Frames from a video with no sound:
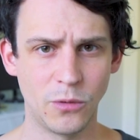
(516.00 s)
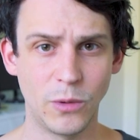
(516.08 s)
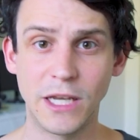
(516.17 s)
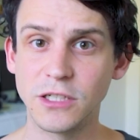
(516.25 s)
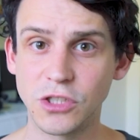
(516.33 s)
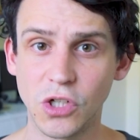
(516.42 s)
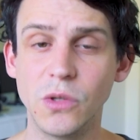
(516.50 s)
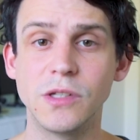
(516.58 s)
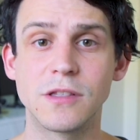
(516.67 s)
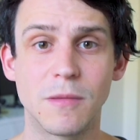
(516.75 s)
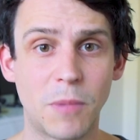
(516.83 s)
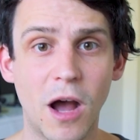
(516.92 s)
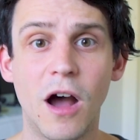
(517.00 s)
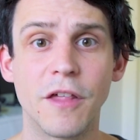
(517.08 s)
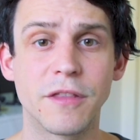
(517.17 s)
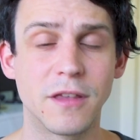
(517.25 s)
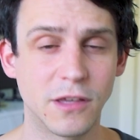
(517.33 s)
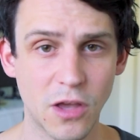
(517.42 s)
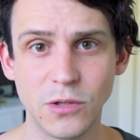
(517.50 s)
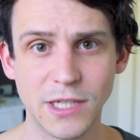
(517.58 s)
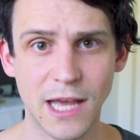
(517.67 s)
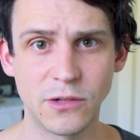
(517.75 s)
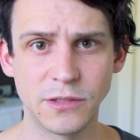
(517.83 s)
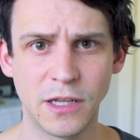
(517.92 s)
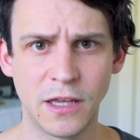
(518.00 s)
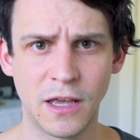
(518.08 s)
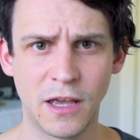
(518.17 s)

we can choose the path to go down